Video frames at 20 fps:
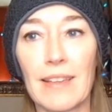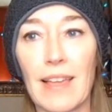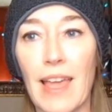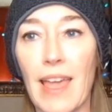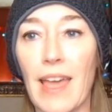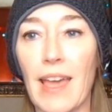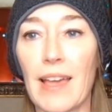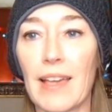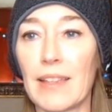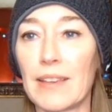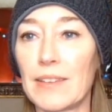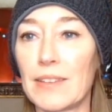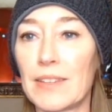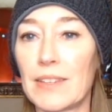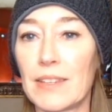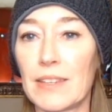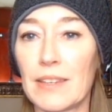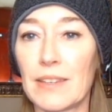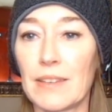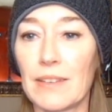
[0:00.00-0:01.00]
And
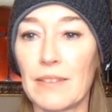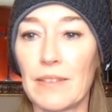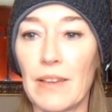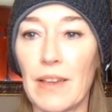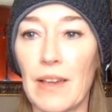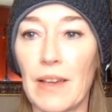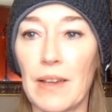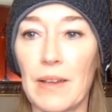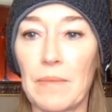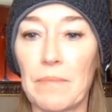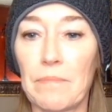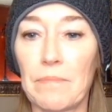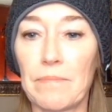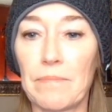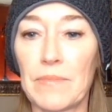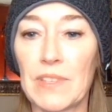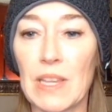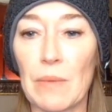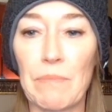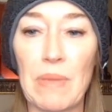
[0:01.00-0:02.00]

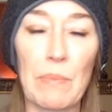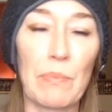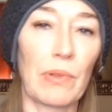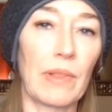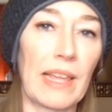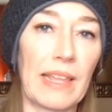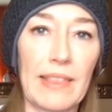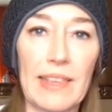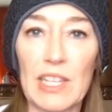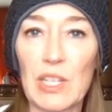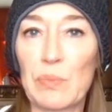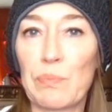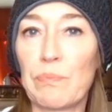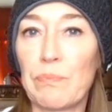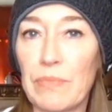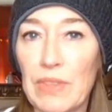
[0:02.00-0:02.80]
some people like this,